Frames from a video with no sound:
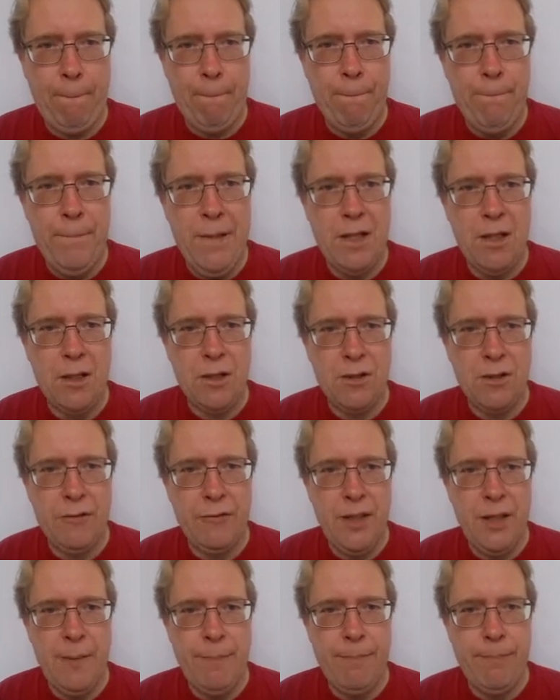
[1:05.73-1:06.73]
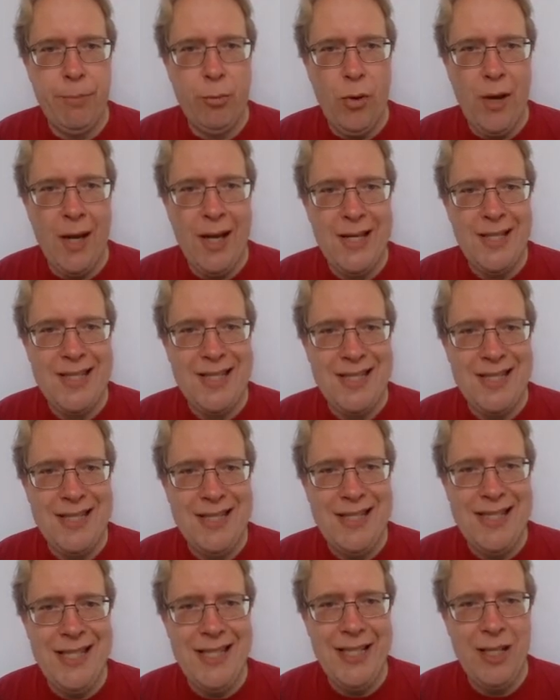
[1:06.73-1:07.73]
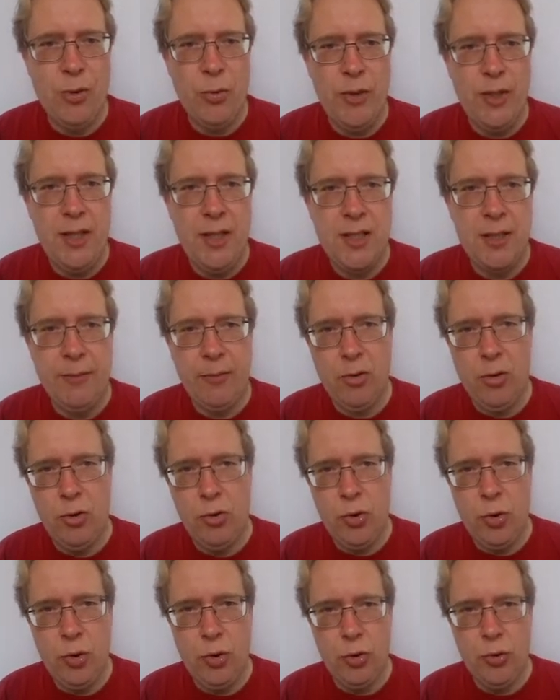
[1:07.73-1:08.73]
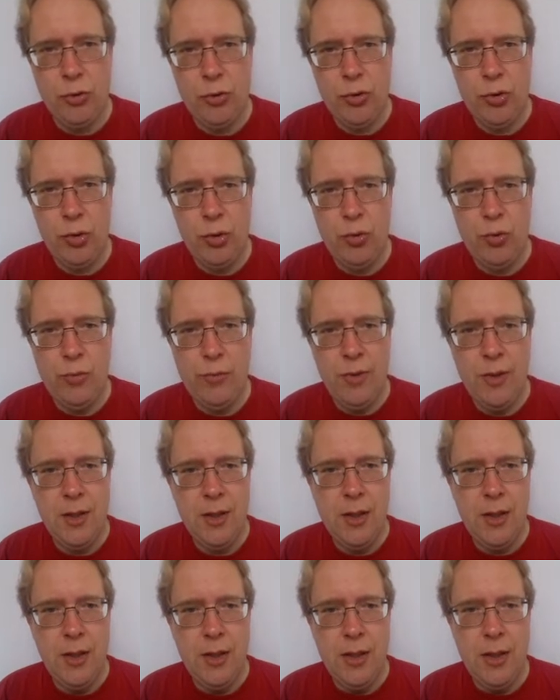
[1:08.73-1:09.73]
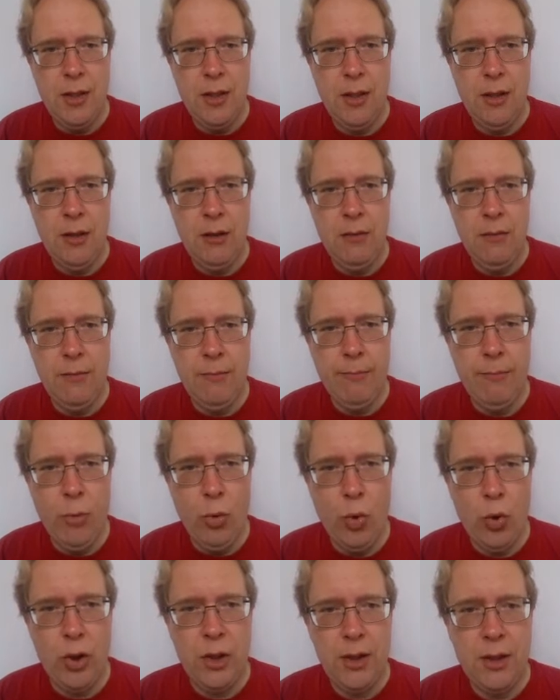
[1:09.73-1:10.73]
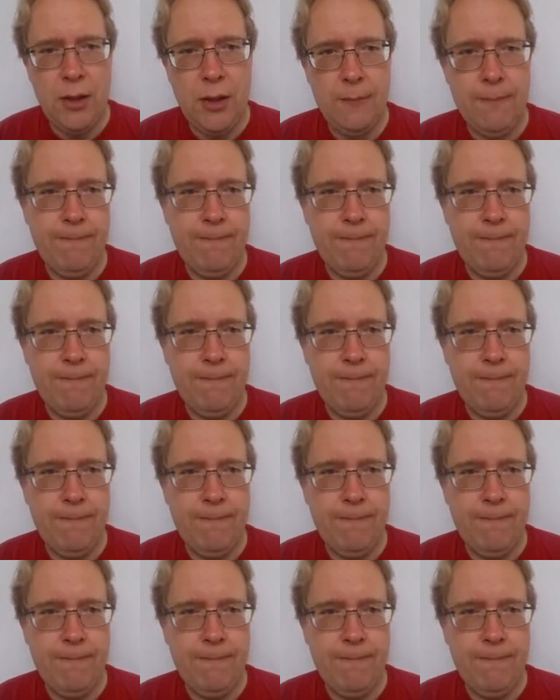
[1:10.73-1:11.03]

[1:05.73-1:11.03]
because of the price decrease, I'm going to consume more